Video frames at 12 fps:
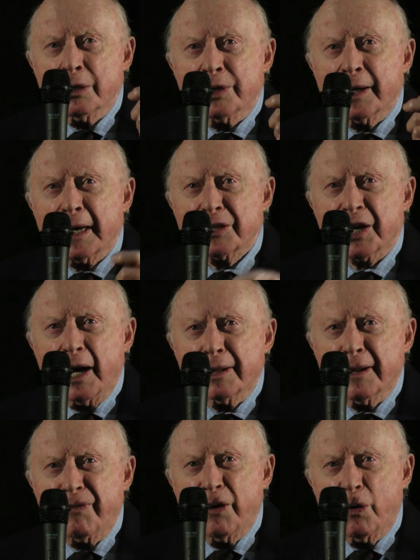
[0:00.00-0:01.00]
She gets
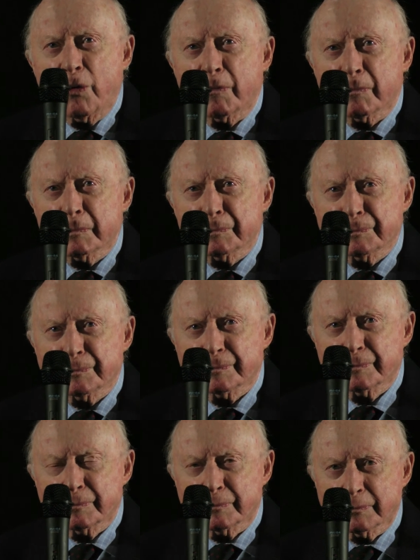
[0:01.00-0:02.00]
on the phone.
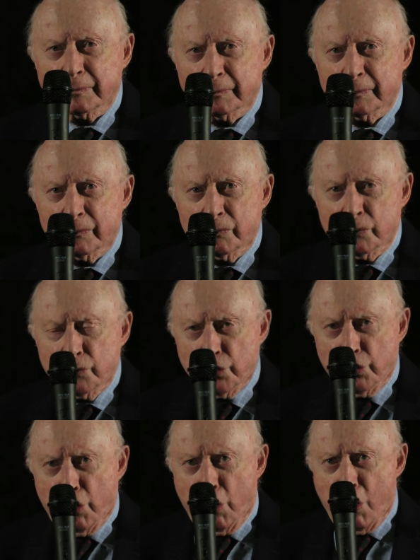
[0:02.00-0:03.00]

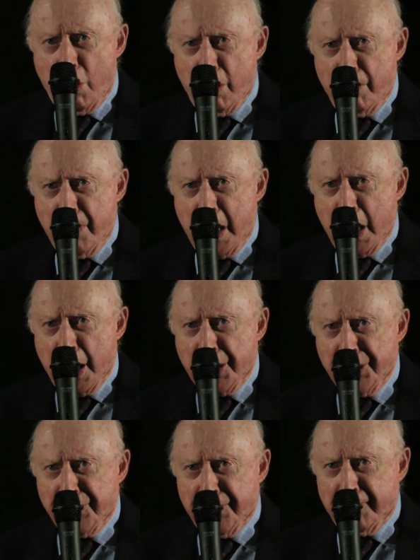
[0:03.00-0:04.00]

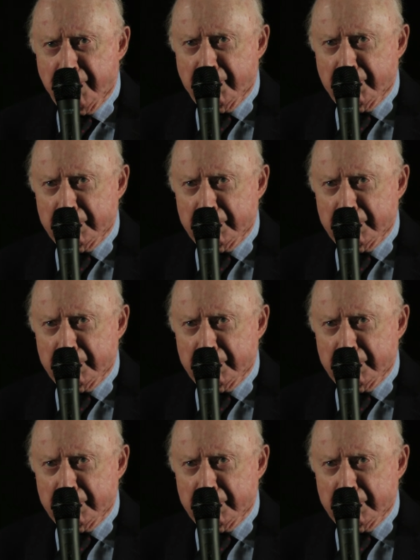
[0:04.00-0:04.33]
Norman.